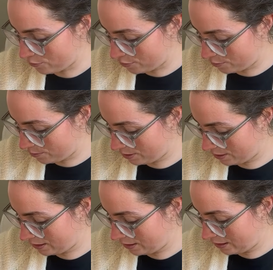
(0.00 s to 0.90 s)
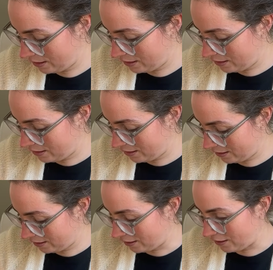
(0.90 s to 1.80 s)
also,
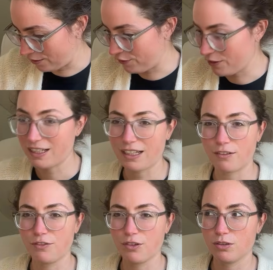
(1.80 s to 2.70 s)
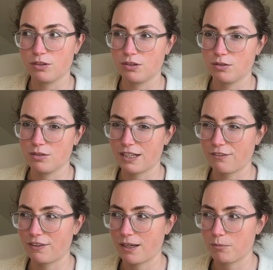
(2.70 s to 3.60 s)
I feel like I don't
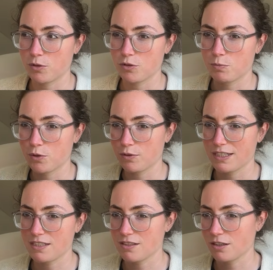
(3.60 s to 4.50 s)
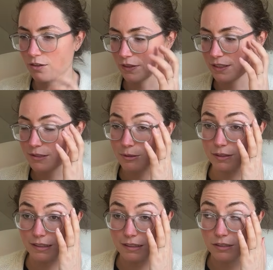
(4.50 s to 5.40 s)
have that much progress on this
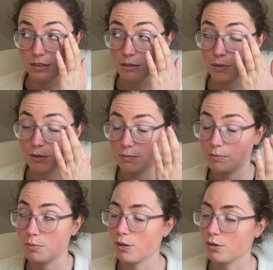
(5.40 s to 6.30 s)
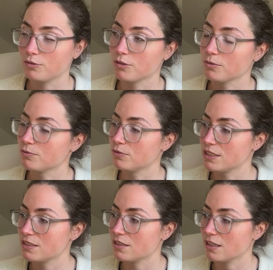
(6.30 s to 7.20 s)
one and the Orchid Bloom pullover
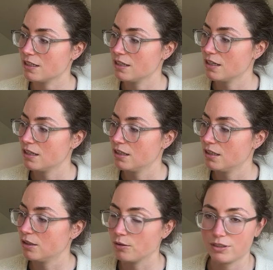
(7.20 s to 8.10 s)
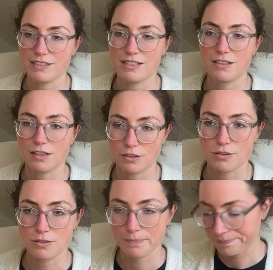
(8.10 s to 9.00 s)
recently, or at least in the last